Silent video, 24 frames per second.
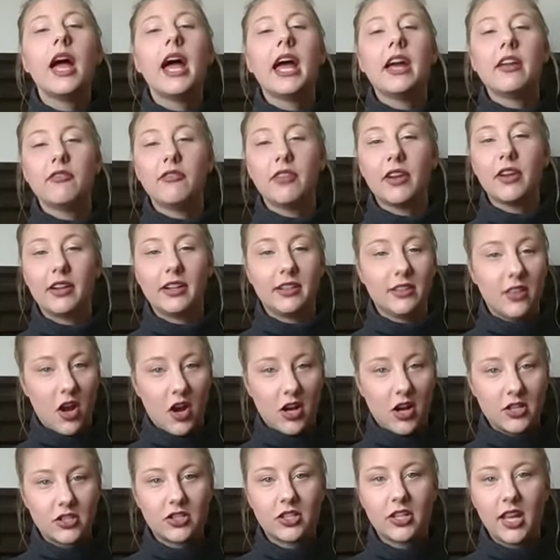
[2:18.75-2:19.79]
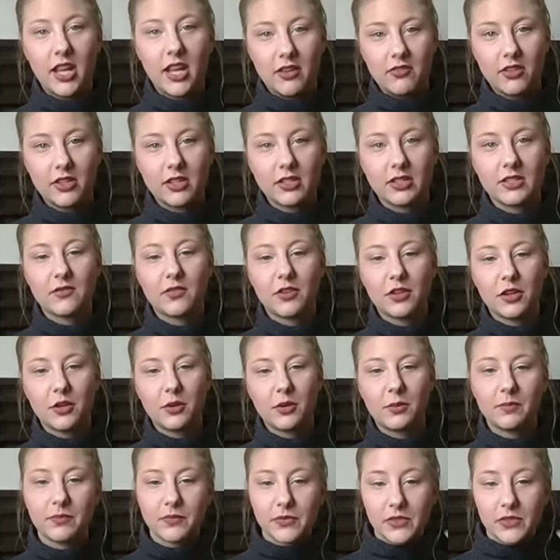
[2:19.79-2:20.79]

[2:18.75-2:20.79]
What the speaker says: and very large canvas for you.